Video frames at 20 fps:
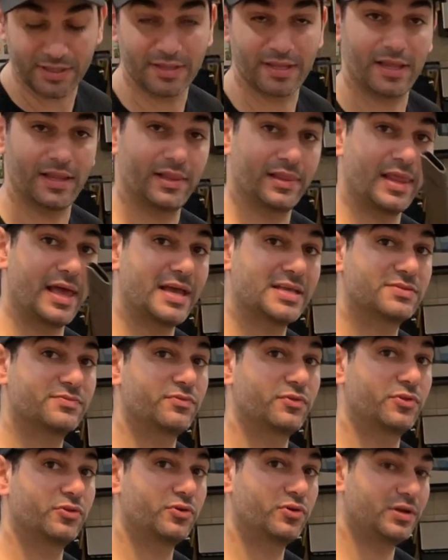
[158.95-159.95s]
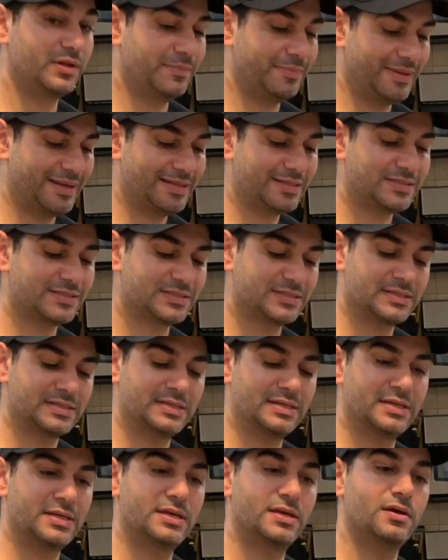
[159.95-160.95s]
that lasts for 30 minutes
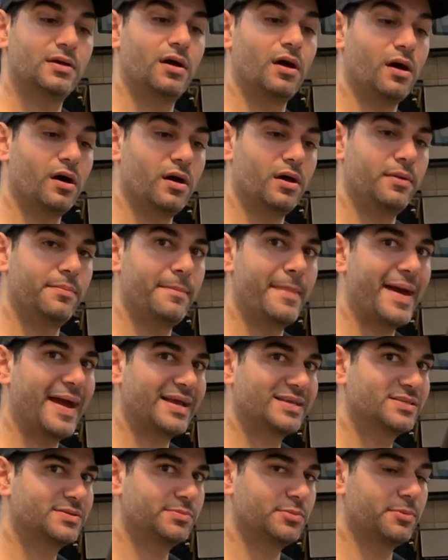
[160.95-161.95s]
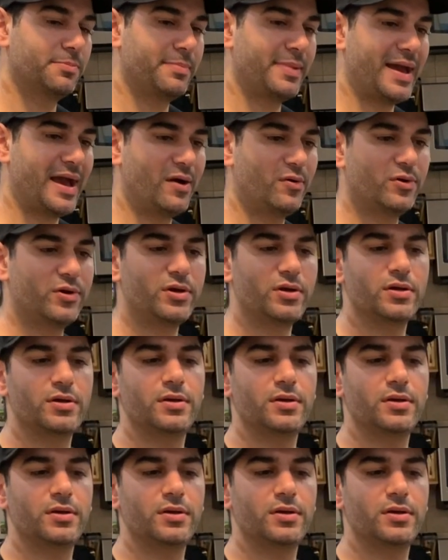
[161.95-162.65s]
on maximum power.